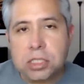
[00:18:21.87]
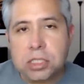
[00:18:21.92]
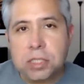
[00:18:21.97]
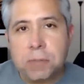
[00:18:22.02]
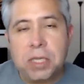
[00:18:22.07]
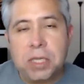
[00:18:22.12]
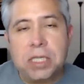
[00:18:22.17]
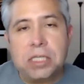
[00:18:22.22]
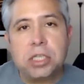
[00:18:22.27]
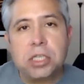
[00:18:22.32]
some
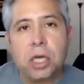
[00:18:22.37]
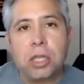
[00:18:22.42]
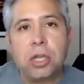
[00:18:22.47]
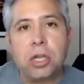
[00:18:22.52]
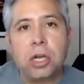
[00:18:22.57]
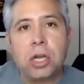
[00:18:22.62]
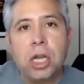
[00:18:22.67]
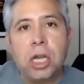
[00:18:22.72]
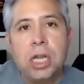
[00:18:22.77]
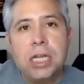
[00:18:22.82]
of these
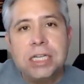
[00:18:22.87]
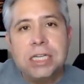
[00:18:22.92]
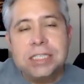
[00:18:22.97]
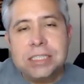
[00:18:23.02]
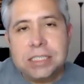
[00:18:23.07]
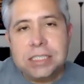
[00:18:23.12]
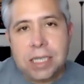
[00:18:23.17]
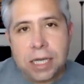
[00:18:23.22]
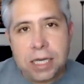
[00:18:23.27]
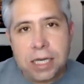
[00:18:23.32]
other
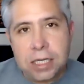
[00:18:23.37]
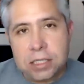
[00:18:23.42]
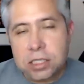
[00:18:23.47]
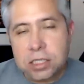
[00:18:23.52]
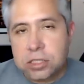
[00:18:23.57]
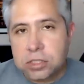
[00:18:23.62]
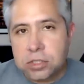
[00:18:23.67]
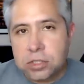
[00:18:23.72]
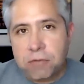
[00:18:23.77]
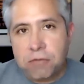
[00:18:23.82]

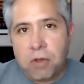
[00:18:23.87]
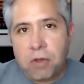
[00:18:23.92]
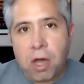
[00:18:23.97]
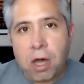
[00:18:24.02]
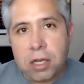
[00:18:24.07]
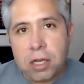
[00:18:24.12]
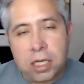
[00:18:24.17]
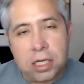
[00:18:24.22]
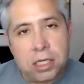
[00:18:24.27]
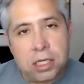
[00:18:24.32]
scientists who have
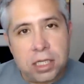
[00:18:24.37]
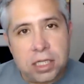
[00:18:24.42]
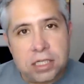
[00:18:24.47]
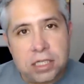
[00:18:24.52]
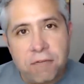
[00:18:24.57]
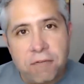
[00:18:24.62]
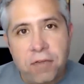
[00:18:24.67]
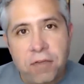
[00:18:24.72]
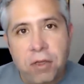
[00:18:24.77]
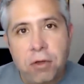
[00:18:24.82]
gotten into this
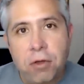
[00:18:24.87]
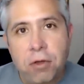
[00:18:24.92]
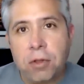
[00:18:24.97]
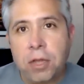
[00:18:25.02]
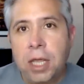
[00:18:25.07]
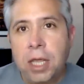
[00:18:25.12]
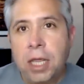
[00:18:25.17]
field,